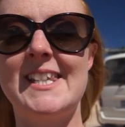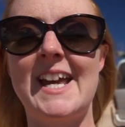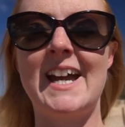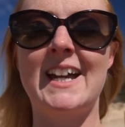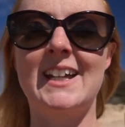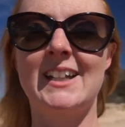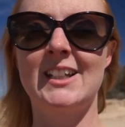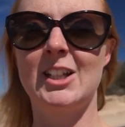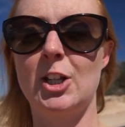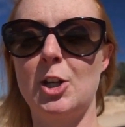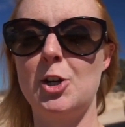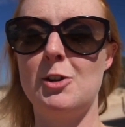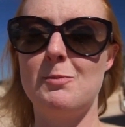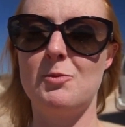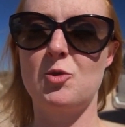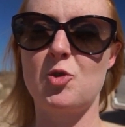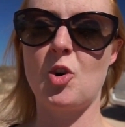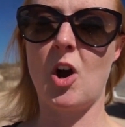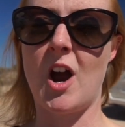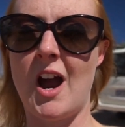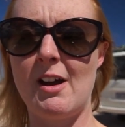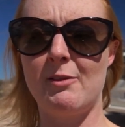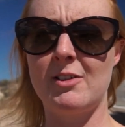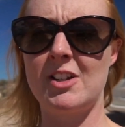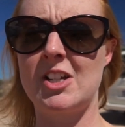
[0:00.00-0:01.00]
second loop
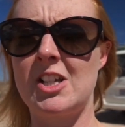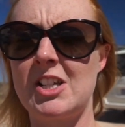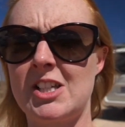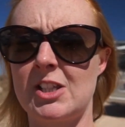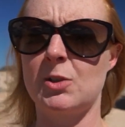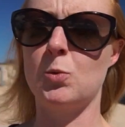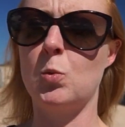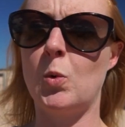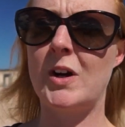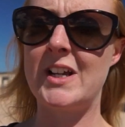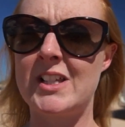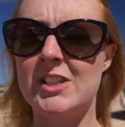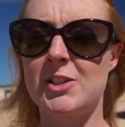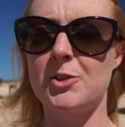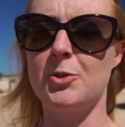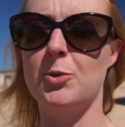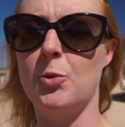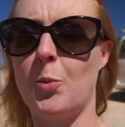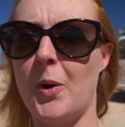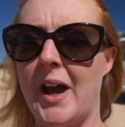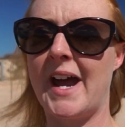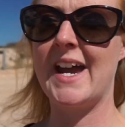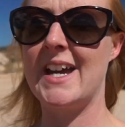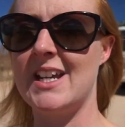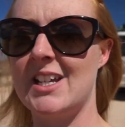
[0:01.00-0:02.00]
drive, which is the Westall
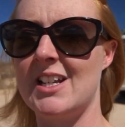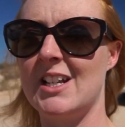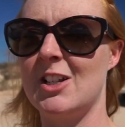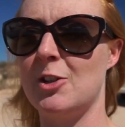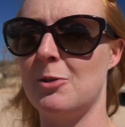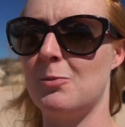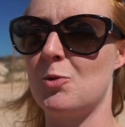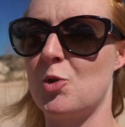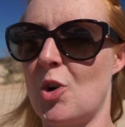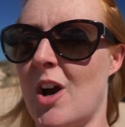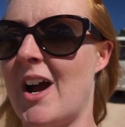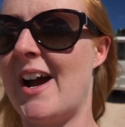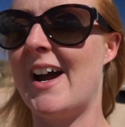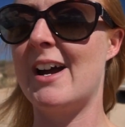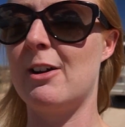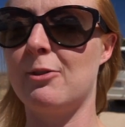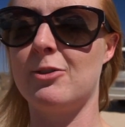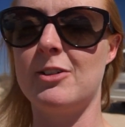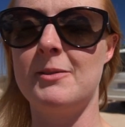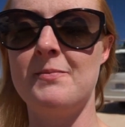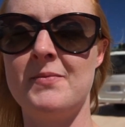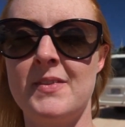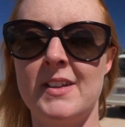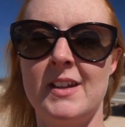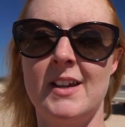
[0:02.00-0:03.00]
Way loop drive,
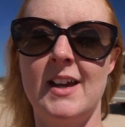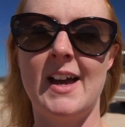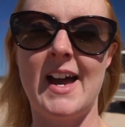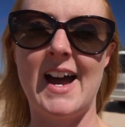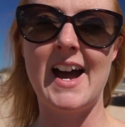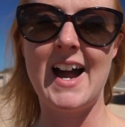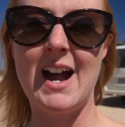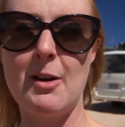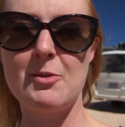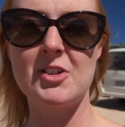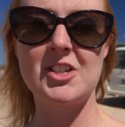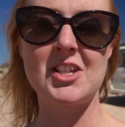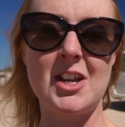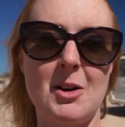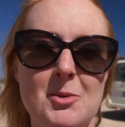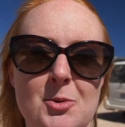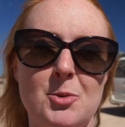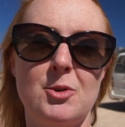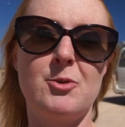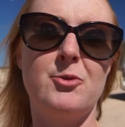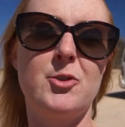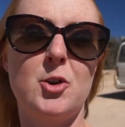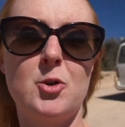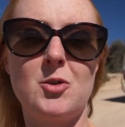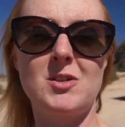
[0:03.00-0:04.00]
and we just come
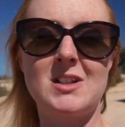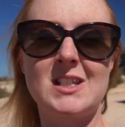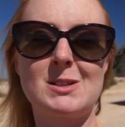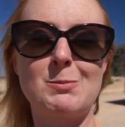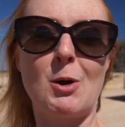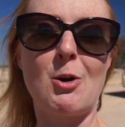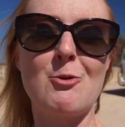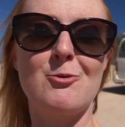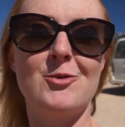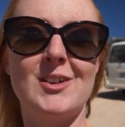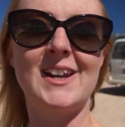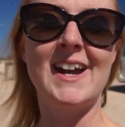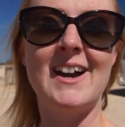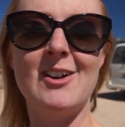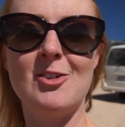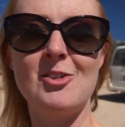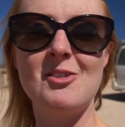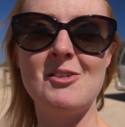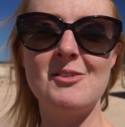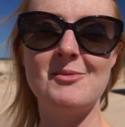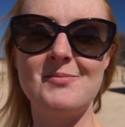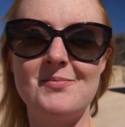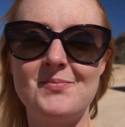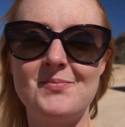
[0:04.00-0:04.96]
to a viewing spot for now.